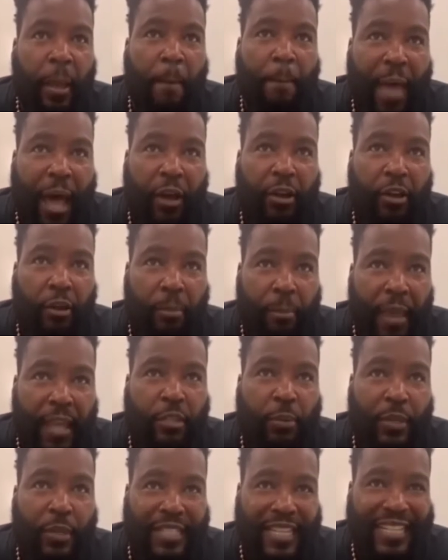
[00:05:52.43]
Malcolm
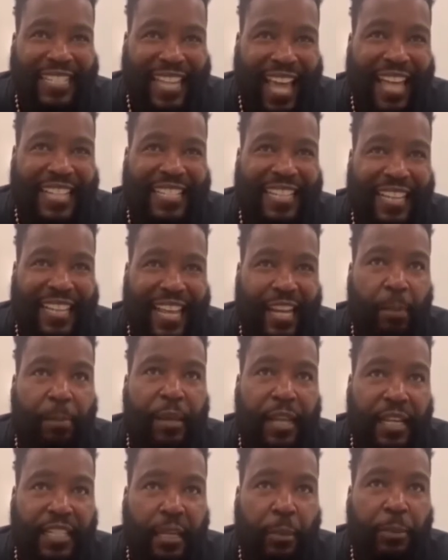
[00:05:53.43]
X was assassinated
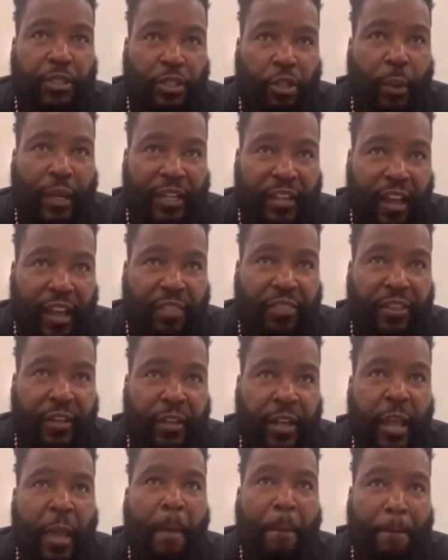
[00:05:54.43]
because he was doing nothing.
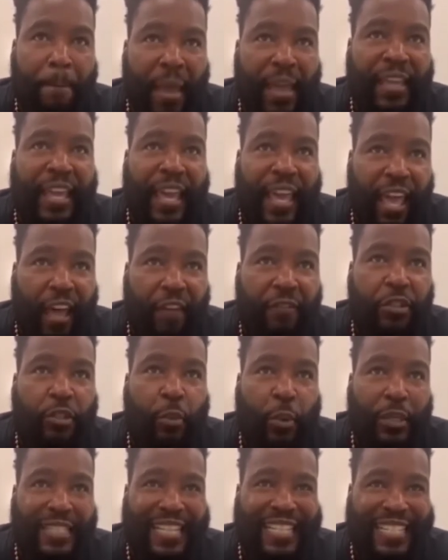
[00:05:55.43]
Medgar Evers
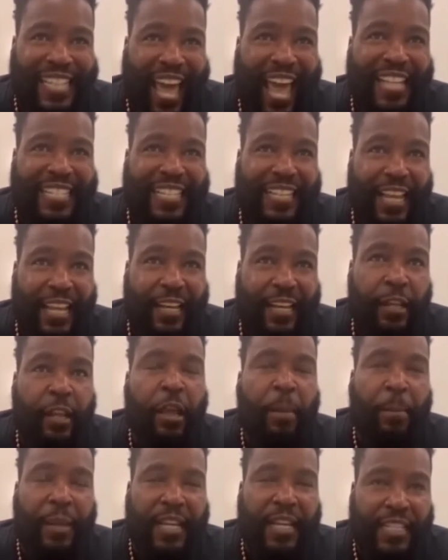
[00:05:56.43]
was assassinated
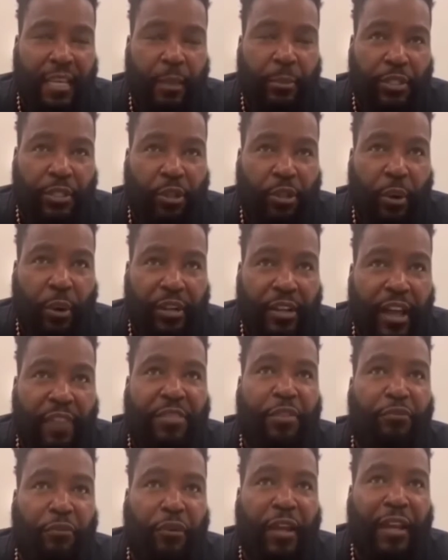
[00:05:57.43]
because he was doing nothing.
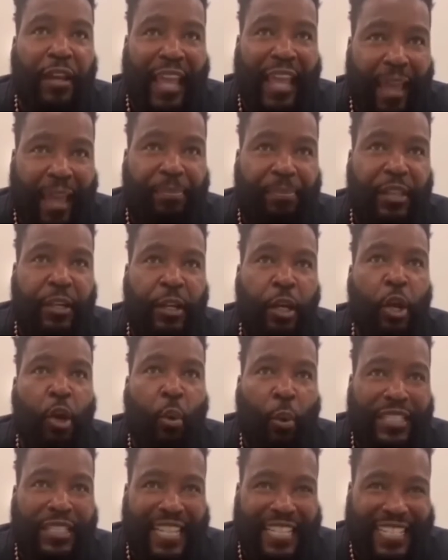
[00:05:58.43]
Fred Hampton
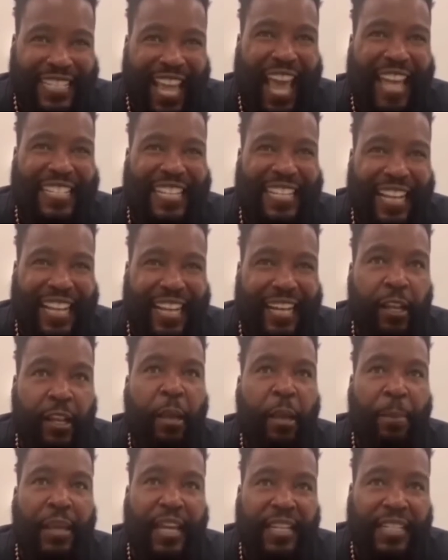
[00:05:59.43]
was assassinated
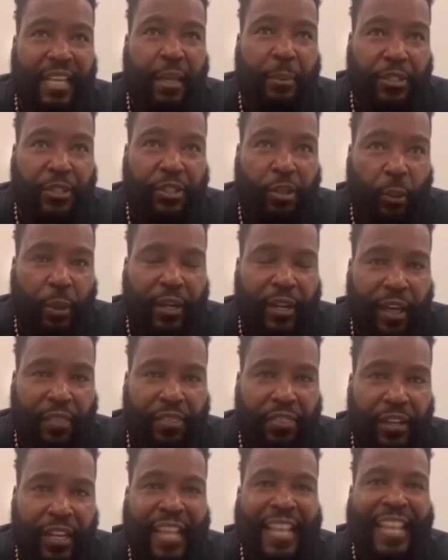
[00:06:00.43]
because he was doing
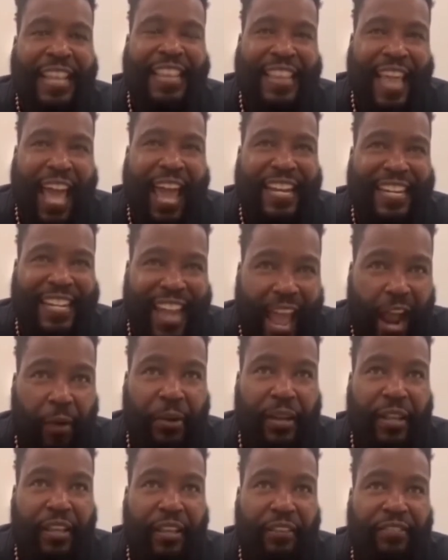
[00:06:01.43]
nothing. That
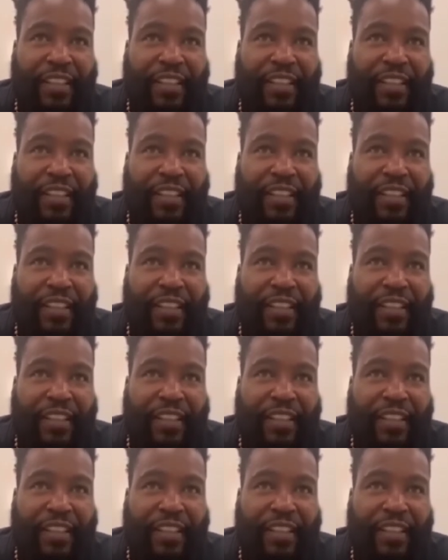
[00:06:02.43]
narrative